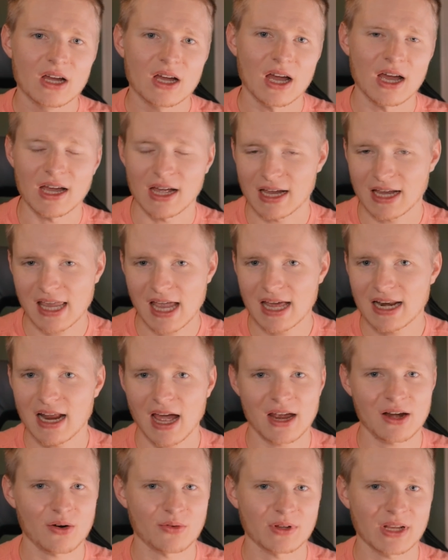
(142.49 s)
Uh, again,
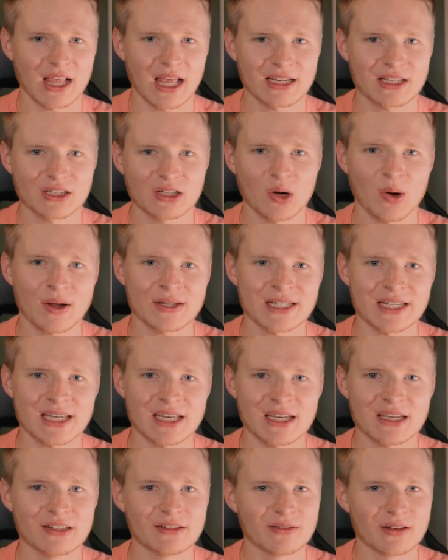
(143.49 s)
I don't really like to go out to
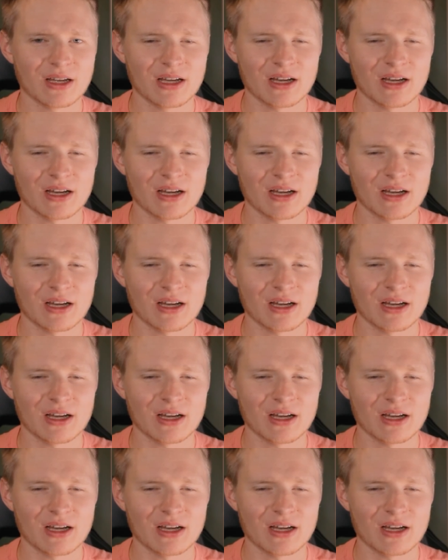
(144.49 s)
eat.